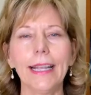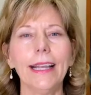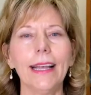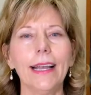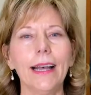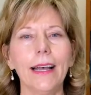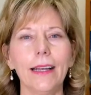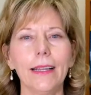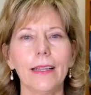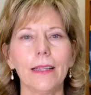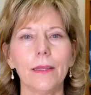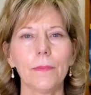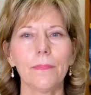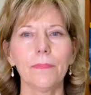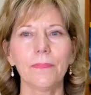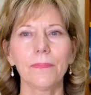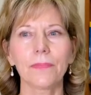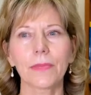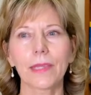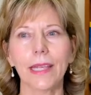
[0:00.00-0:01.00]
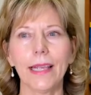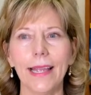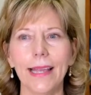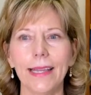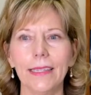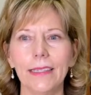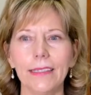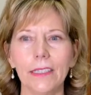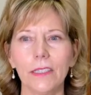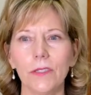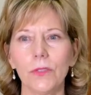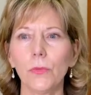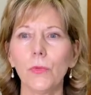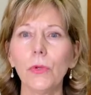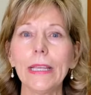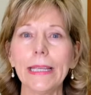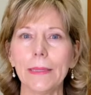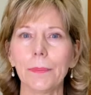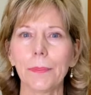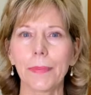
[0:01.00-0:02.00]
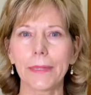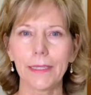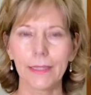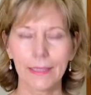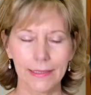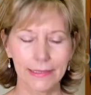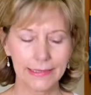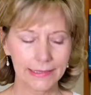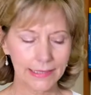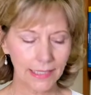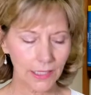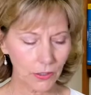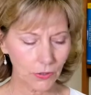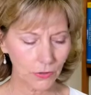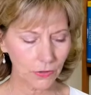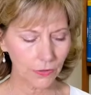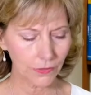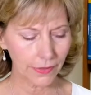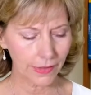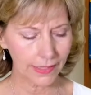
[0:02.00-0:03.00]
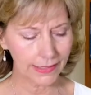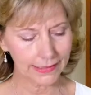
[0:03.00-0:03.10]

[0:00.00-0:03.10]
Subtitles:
and to weep. So this